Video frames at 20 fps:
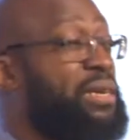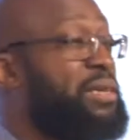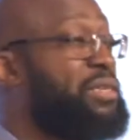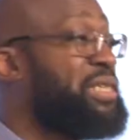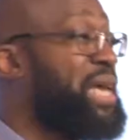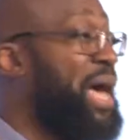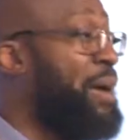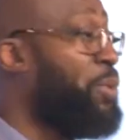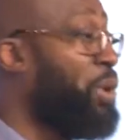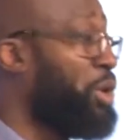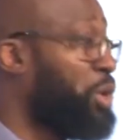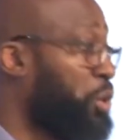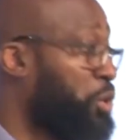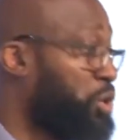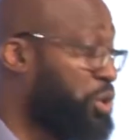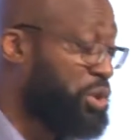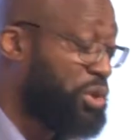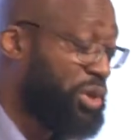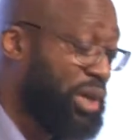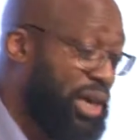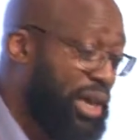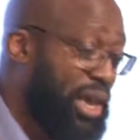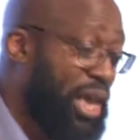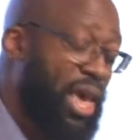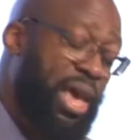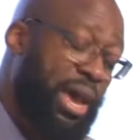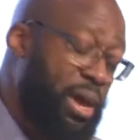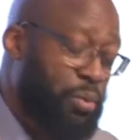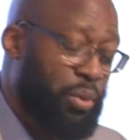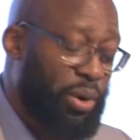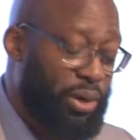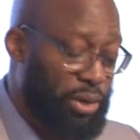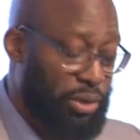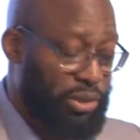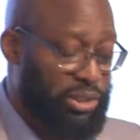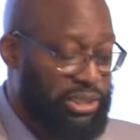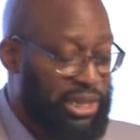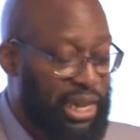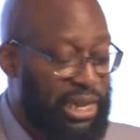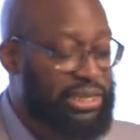Psalm 103 and
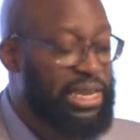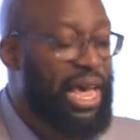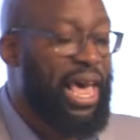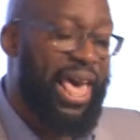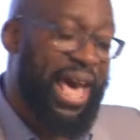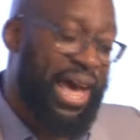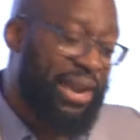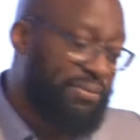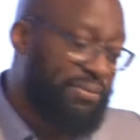106, and